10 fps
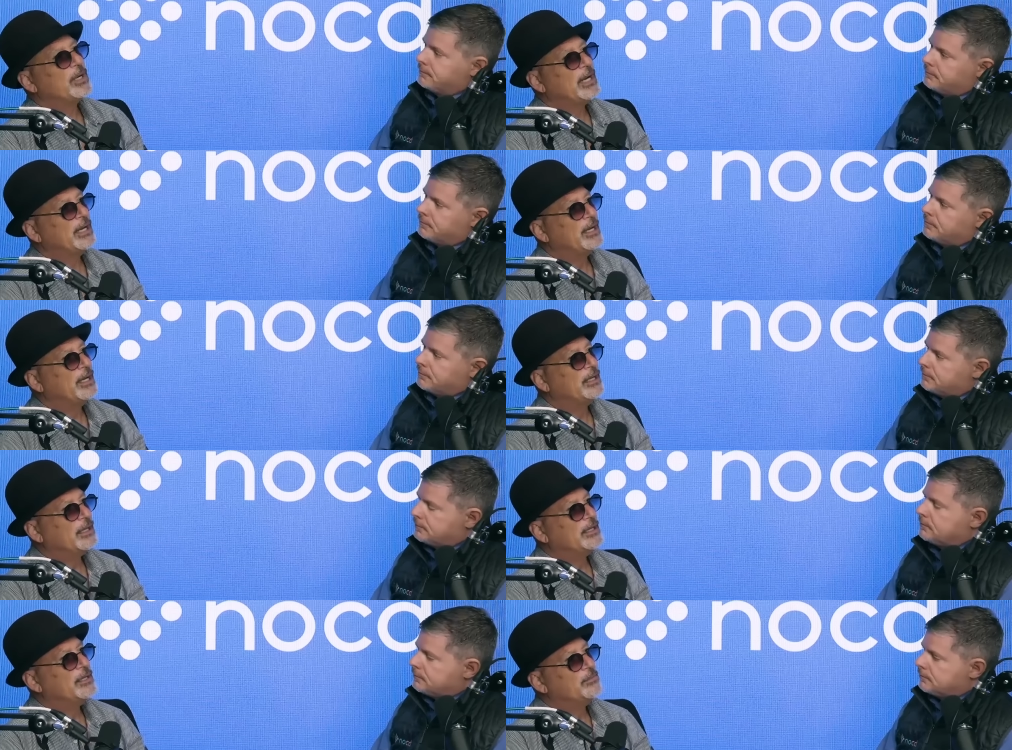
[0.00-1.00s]
Speaker 1: I, uh,
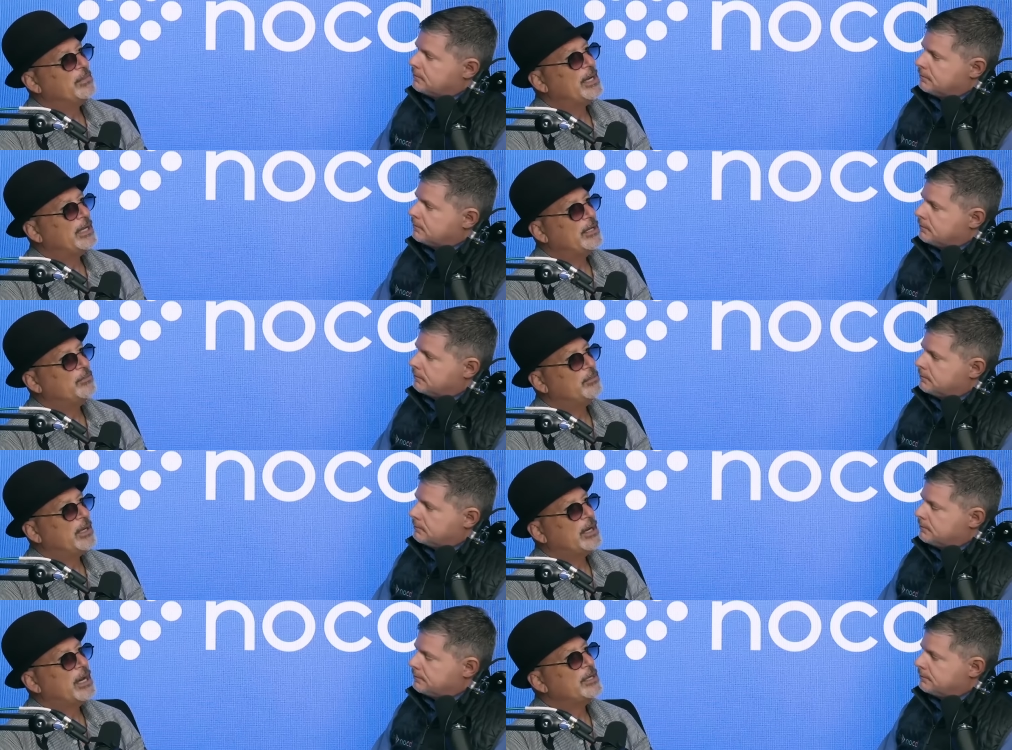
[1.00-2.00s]
the, my,
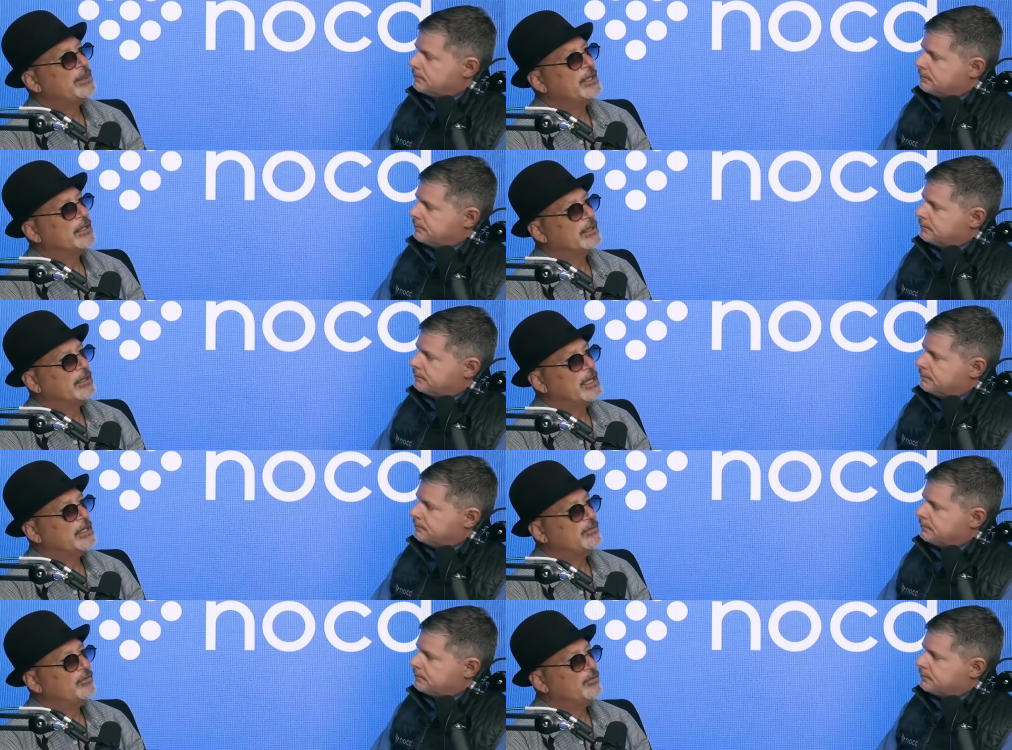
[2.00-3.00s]
my, I think that
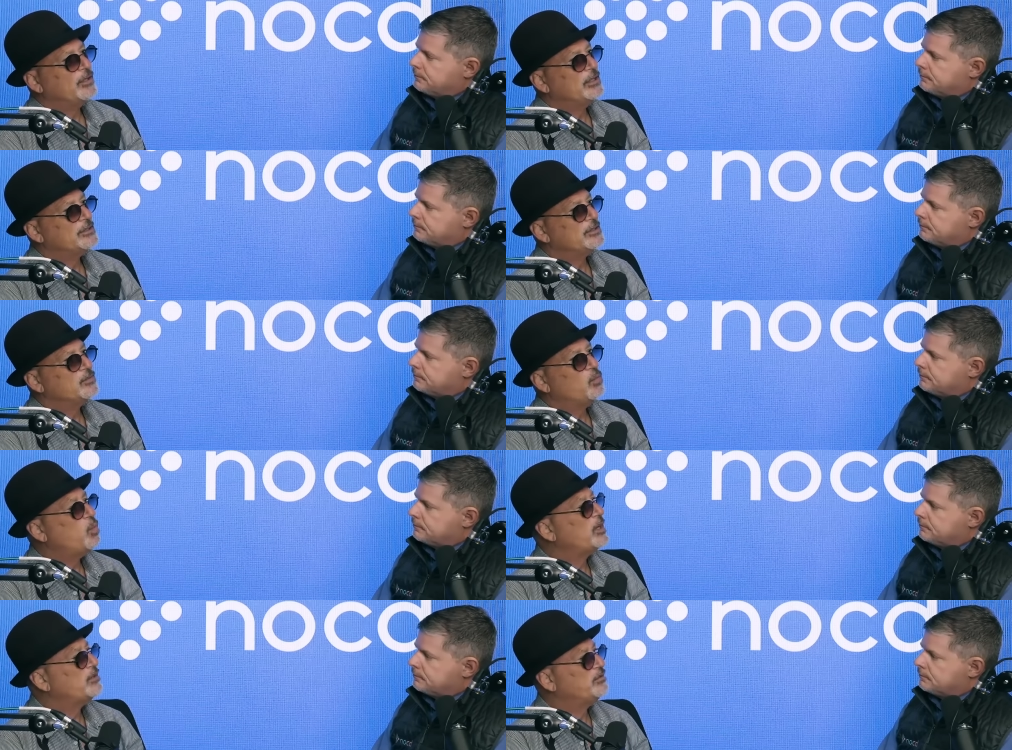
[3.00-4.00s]
life is this
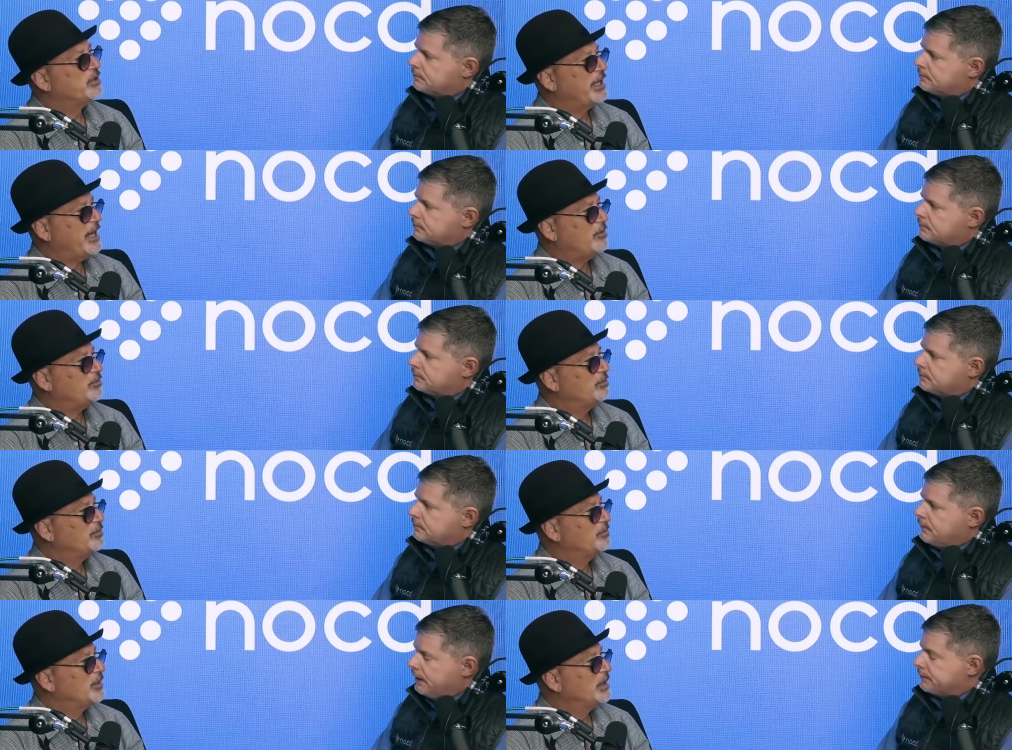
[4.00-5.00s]
wonderful game,
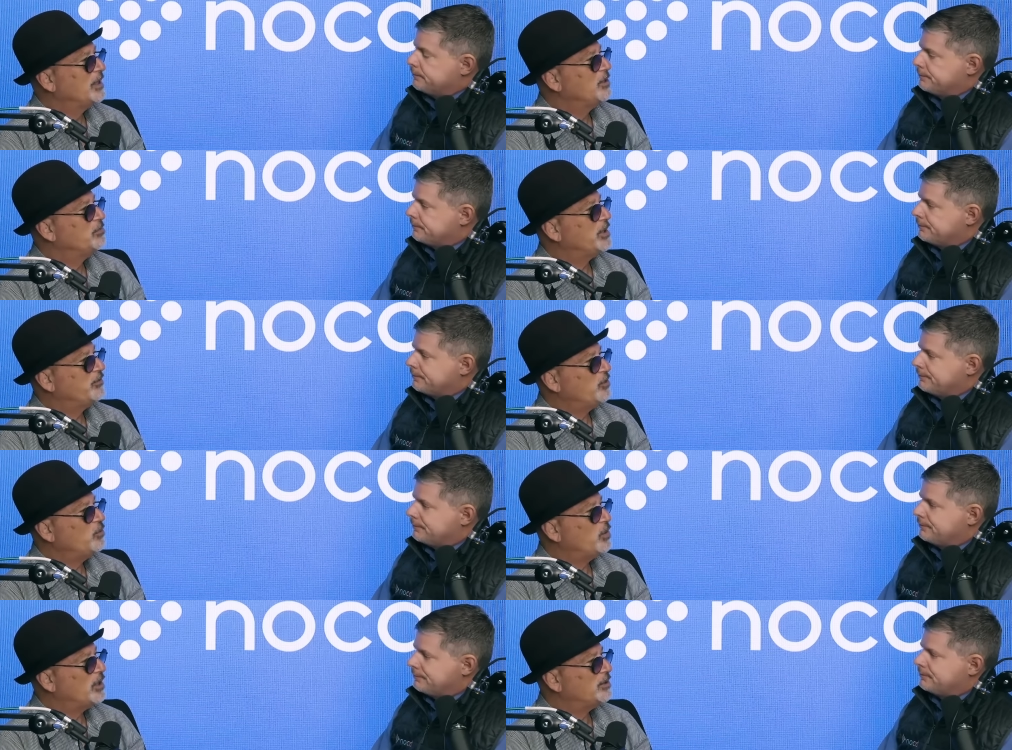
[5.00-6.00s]
yeah. but if you
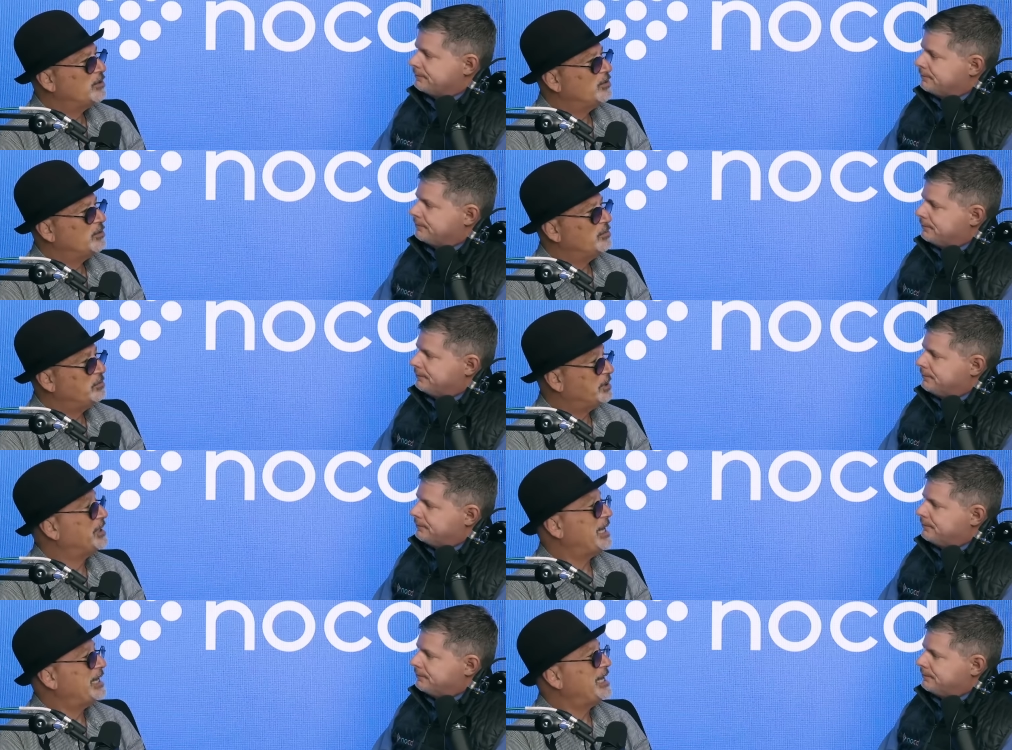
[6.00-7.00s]
want to
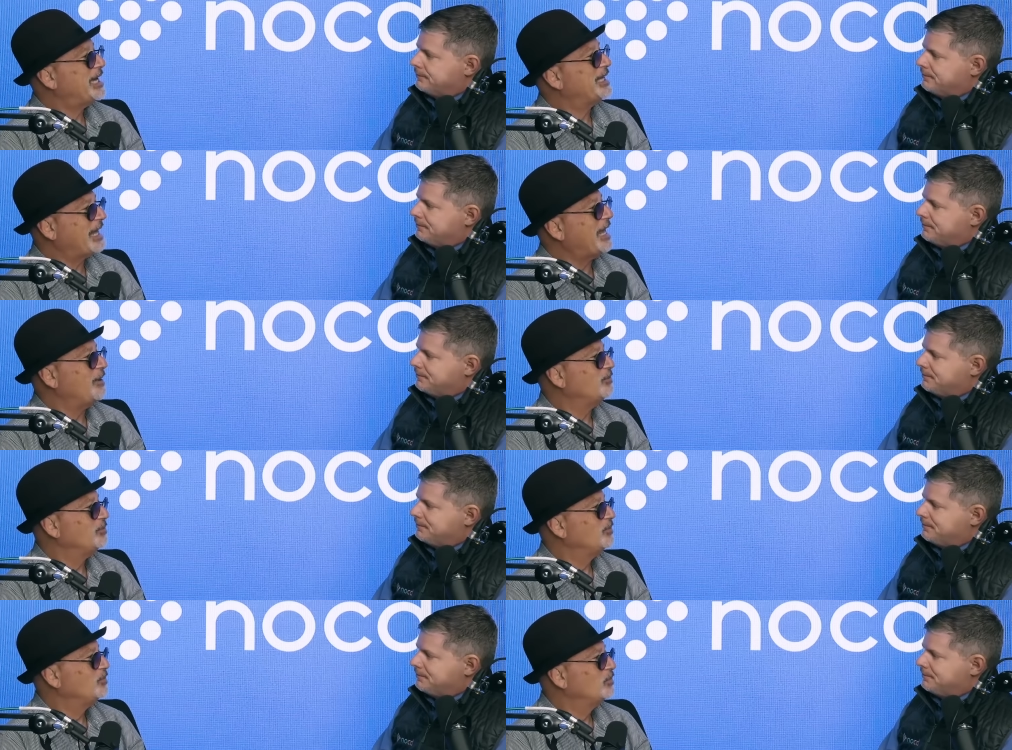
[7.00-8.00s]
play a game,
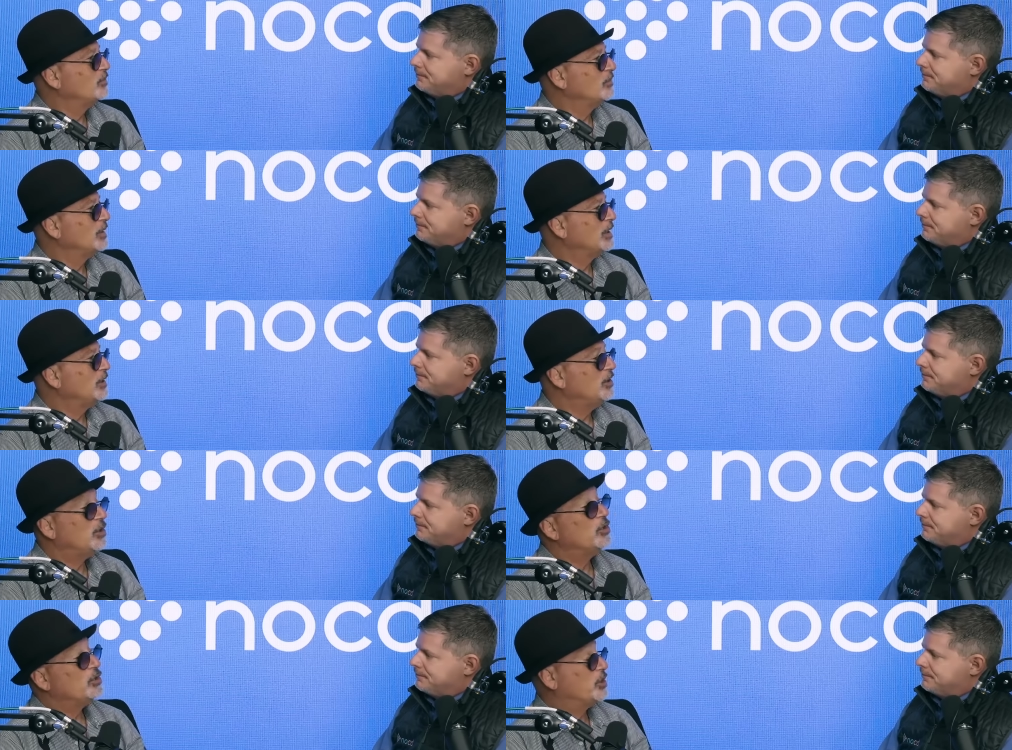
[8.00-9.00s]
you
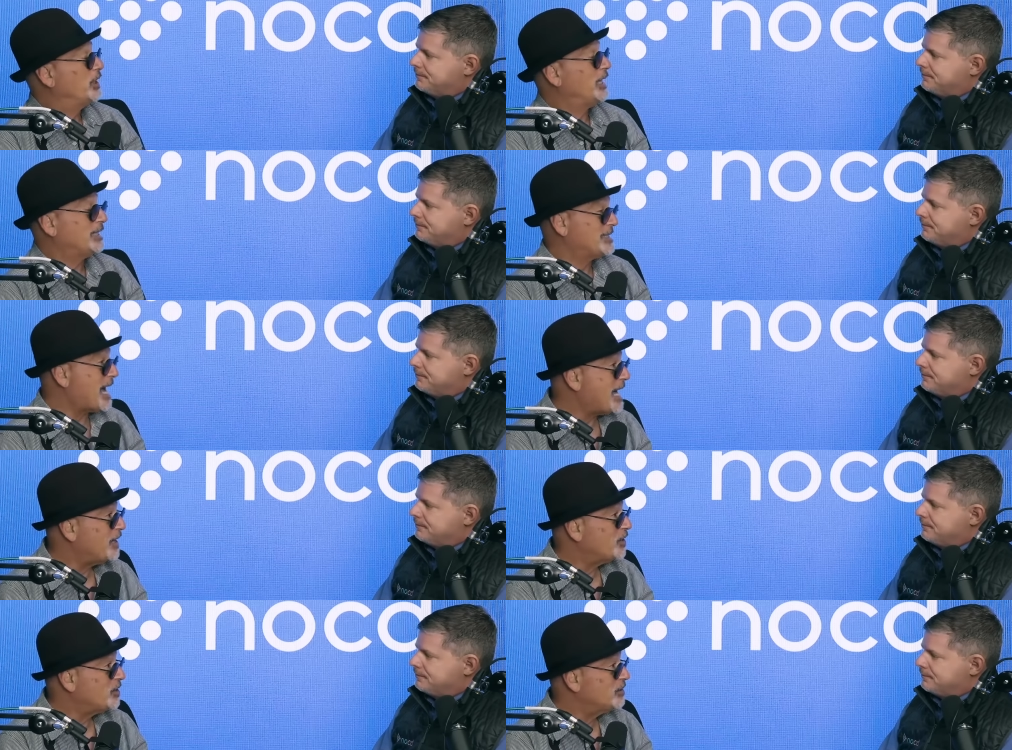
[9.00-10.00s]
know, you're going to get
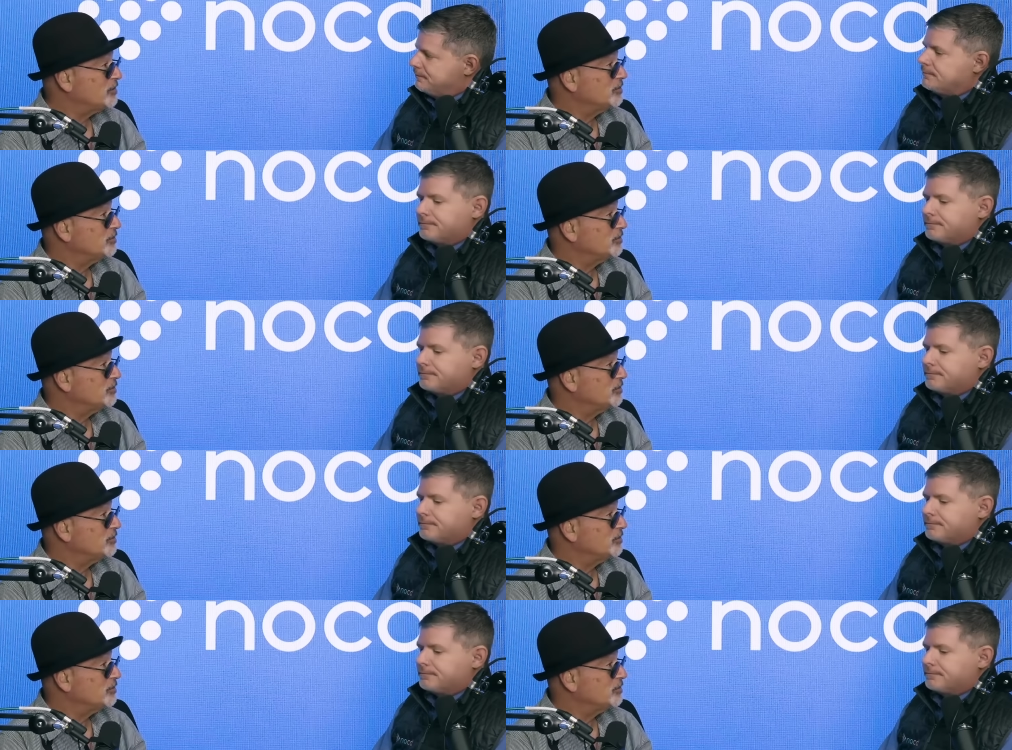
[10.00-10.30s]
tired.